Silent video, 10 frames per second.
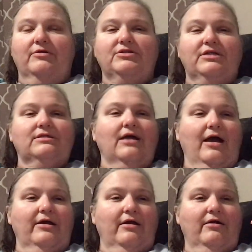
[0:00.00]
She's
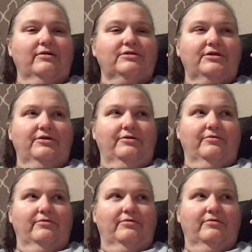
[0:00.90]
got yarn
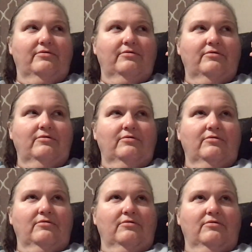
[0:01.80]
too,
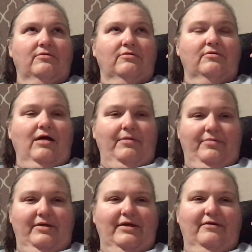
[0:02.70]
I
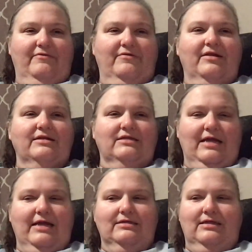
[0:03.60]
believe. That's
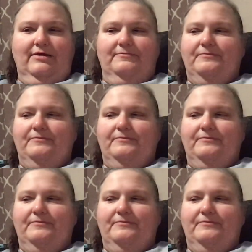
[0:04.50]
Nancy.